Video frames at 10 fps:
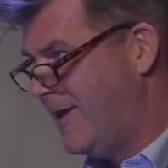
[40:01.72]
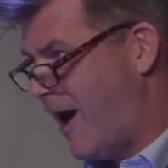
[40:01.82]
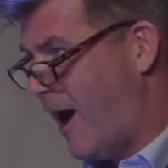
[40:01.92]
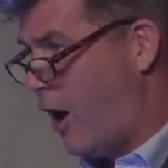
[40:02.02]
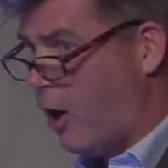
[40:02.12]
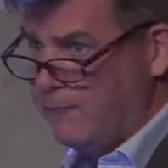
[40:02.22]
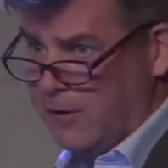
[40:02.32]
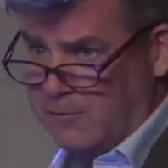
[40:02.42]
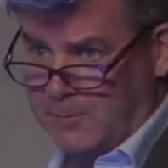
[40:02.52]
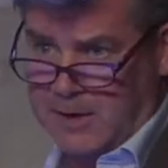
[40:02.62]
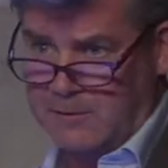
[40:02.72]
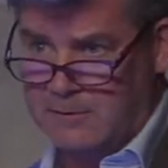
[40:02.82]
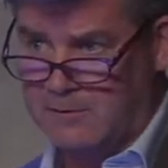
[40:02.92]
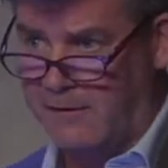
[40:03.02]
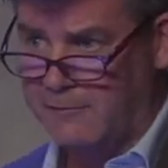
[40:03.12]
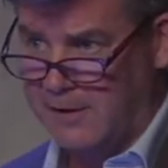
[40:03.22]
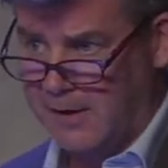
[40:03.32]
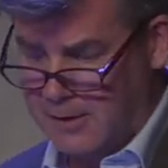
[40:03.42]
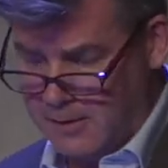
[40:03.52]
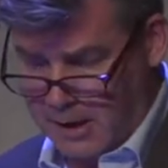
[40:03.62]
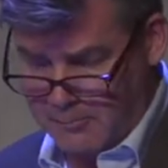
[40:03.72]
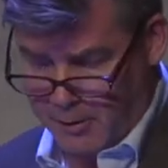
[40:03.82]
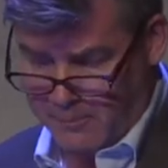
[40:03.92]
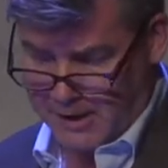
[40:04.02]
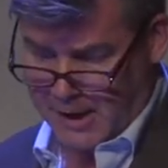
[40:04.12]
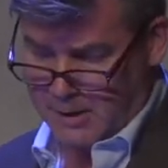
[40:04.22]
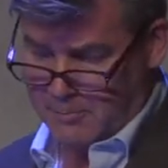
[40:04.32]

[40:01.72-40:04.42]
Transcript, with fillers: uh, obvious because it's covered in, in propaganda